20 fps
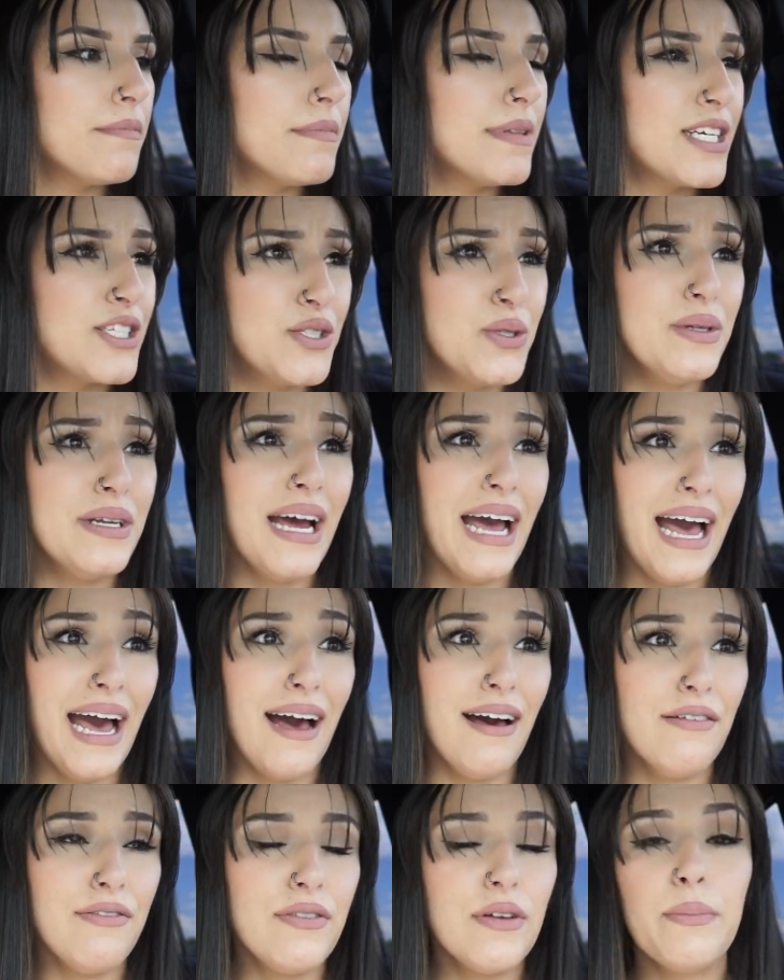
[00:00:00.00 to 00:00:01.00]
like 2 and a
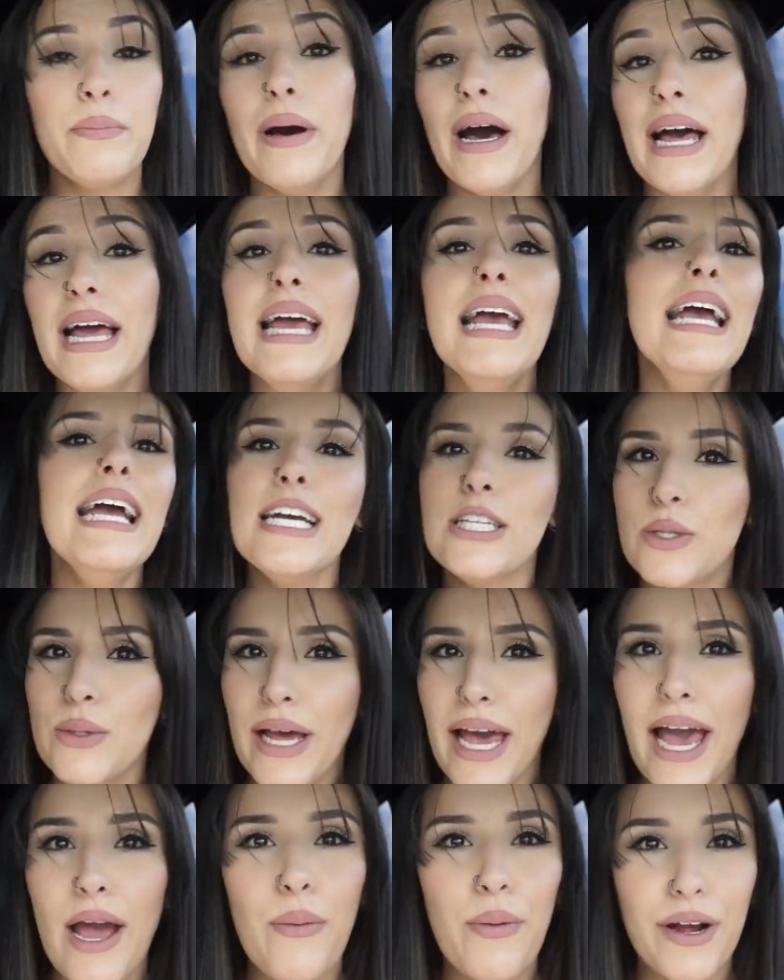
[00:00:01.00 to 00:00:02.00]
half, but it's
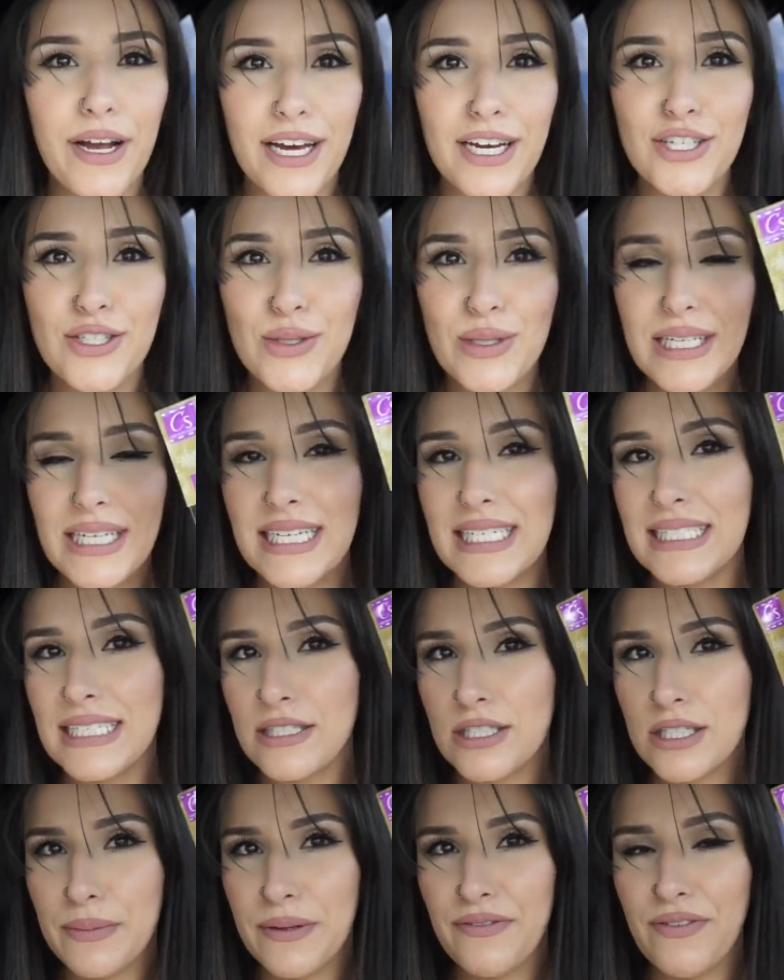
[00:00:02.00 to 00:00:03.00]
okay. We're gonna do these.
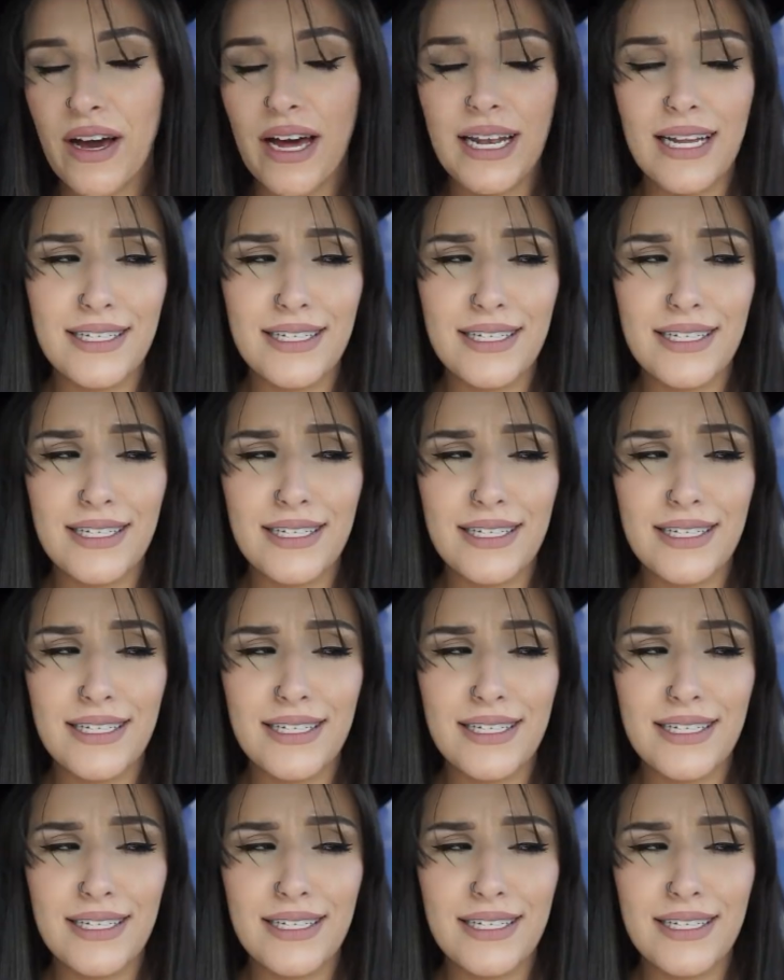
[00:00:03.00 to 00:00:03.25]
It's gonna be fun.